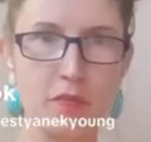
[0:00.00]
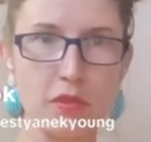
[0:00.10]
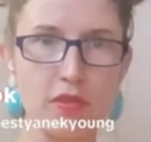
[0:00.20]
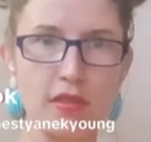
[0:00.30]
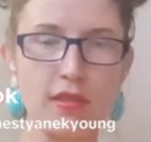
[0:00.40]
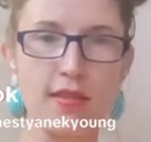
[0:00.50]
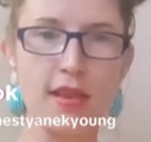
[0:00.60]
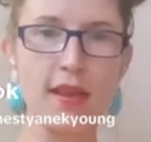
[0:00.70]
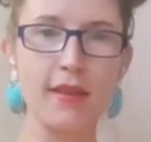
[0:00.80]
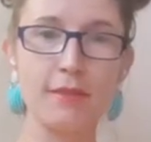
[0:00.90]
person
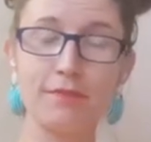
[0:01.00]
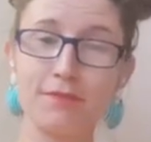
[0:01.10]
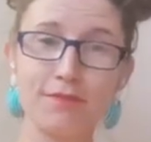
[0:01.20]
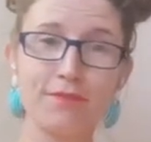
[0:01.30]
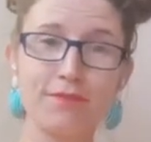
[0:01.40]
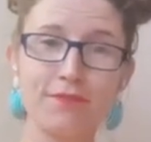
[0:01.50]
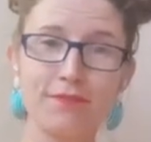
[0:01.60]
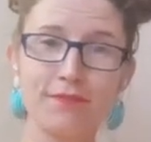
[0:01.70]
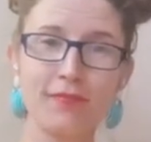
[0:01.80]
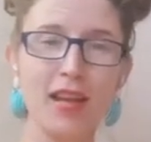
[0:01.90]
said it
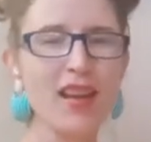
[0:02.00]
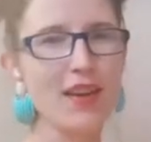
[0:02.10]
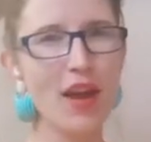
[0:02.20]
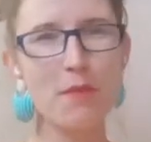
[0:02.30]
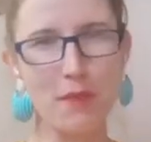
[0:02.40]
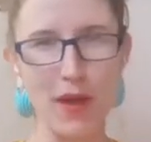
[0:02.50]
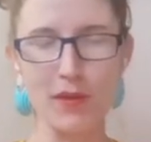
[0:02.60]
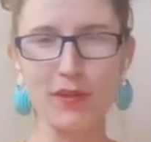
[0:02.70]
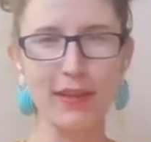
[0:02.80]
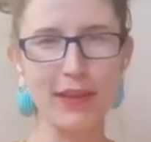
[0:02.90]
not
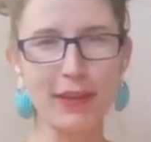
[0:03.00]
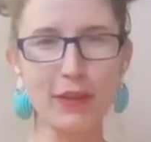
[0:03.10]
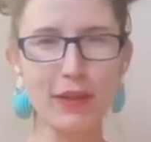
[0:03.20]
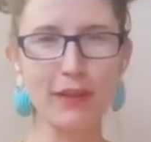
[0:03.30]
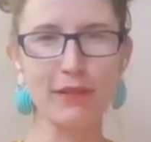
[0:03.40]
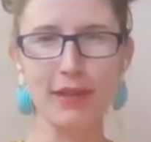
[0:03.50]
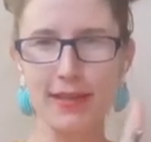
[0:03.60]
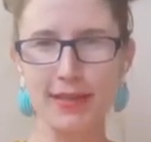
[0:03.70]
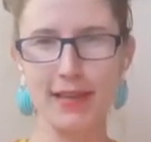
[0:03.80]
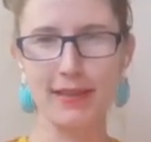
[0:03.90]
better than I could have.
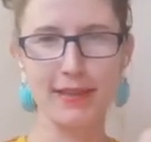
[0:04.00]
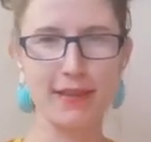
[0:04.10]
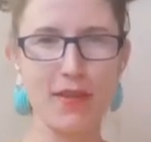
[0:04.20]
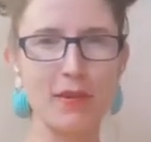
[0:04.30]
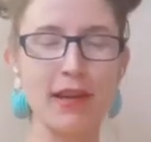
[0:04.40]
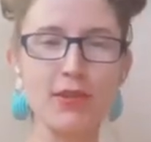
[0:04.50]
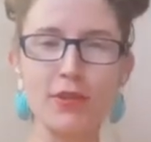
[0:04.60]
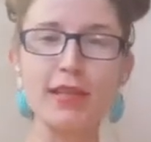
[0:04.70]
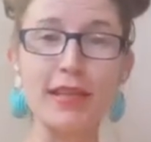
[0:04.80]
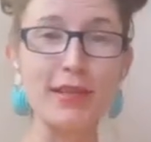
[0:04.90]
I said it in
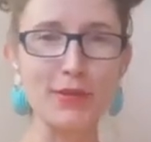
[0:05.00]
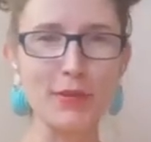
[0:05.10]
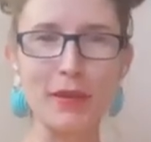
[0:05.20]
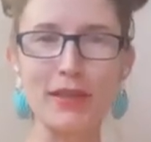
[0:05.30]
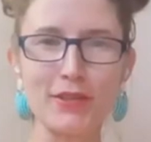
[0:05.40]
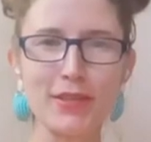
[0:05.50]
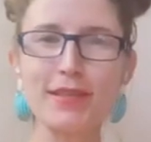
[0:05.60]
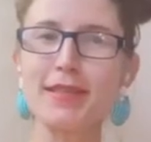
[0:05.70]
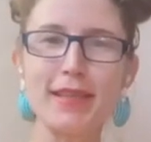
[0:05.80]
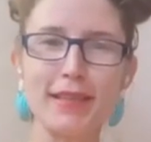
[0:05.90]
382
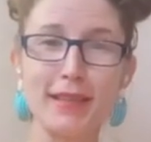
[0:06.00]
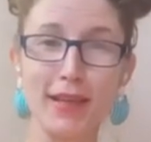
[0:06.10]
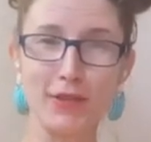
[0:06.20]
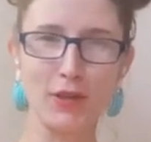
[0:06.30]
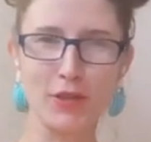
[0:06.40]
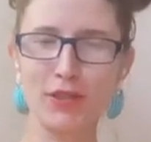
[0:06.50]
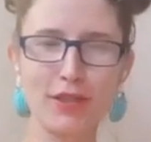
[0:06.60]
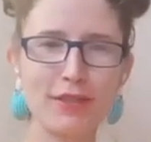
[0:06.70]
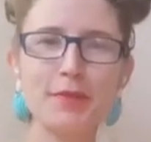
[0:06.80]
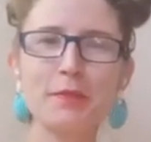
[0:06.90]
pages in
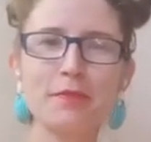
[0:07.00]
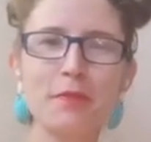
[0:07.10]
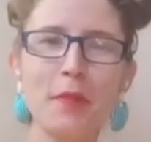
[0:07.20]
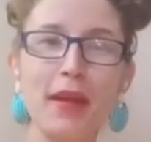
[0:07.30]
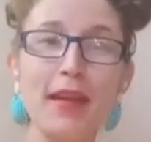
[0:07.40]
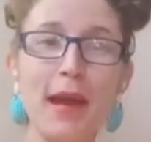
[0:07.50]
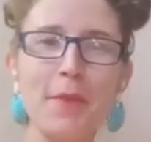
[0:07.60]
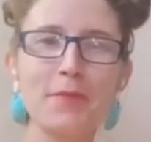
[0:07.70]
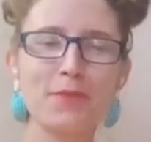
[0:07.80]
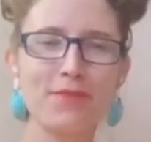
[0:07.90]
Uncultured, but
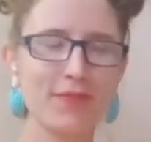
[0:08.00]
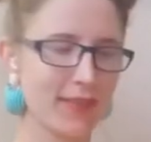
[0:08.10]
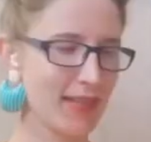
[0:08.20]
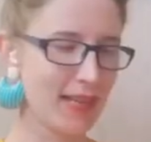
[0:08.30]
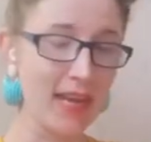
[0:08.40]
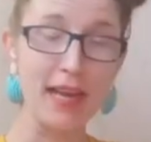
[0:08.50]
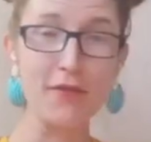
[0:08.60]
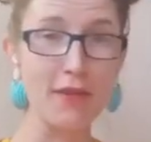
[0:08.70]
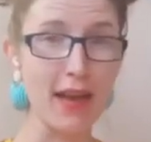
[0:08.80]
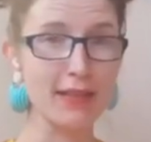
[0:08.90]
yeah.
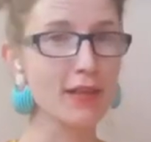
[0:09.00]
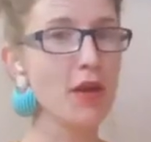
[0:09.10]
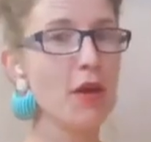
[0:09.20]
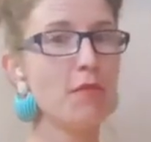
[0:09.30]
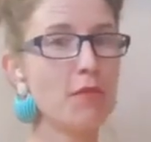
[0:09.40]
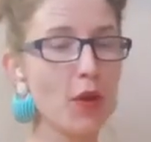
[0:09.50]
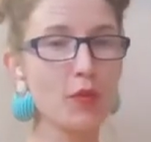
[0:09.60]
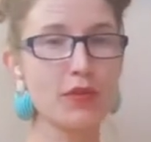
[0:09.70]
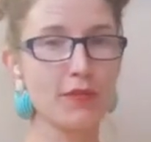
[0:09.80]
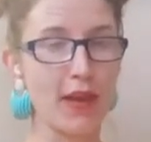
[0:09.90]
In fact,
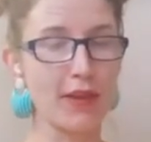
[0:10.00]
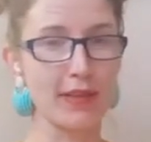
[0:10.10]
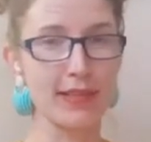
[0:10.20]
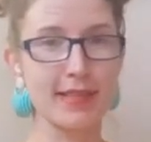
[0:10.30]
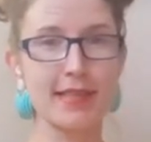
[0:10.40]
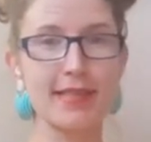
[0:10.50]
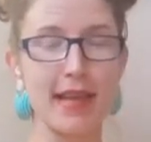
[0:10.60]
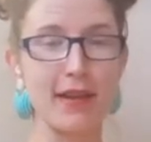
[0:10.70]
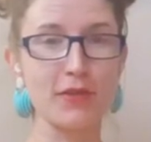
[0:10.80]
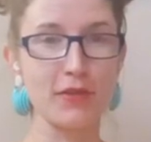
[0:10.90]
most veterans that
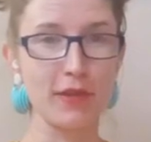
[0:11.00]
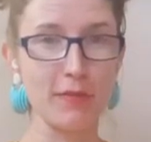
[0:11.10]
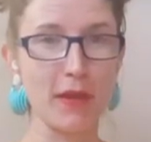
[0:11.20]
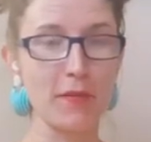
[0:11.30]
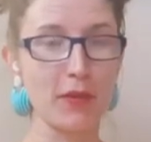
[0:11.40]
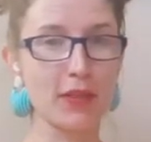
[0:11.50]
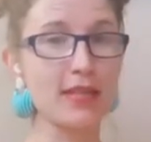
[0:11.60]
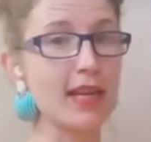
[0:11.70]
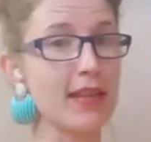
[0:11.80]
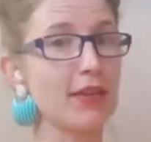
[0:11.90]
set out to read my book
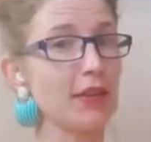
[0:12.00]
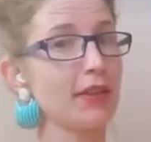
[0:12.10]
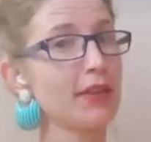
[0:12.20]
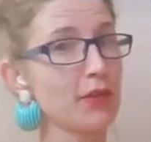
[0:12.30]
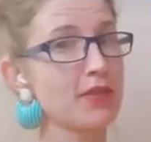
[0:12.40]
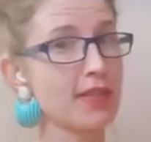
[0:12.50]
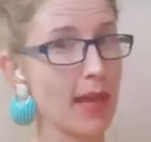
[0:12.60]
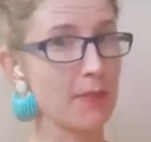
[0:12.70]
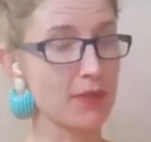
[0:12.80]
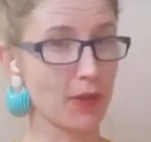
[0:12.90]
say they're a little
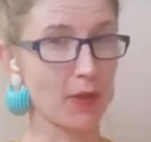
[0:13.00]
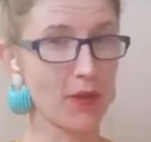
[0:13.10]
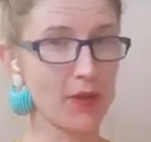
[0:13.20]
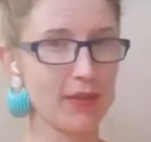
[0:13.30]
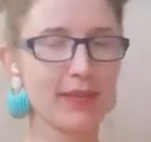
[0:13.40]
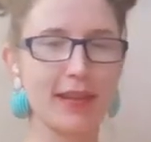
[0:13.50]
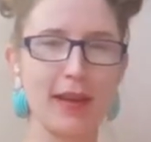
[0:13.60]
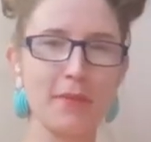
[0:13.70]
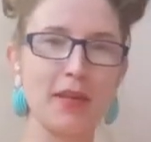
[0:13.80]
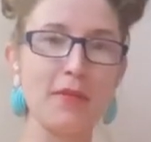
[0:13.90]
skeptical
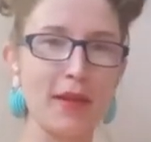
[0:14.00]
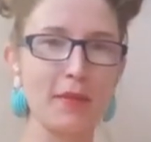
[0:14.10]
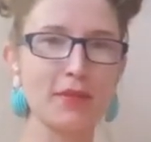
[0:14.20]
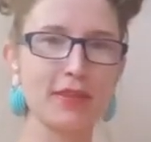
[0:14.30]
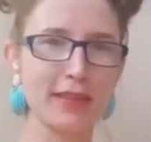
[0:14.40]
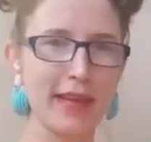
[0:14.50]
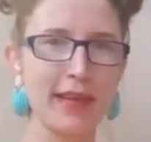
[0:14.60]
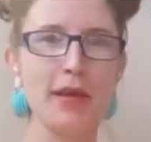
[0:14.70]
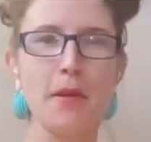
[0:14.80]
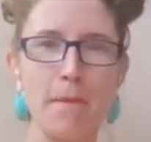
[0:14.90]
that I'm going to be able to
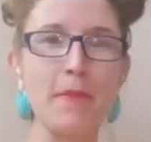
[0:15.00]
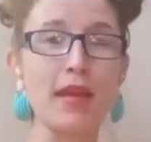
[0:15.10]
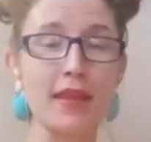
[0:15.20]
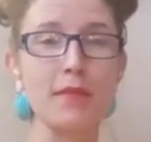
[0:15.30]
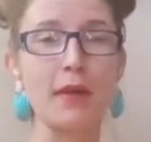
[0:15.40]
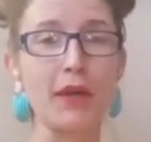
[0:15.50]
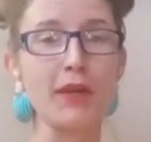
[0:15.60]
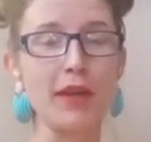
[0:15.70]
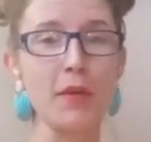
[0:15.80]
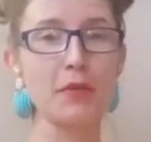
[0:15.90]
like make the parallel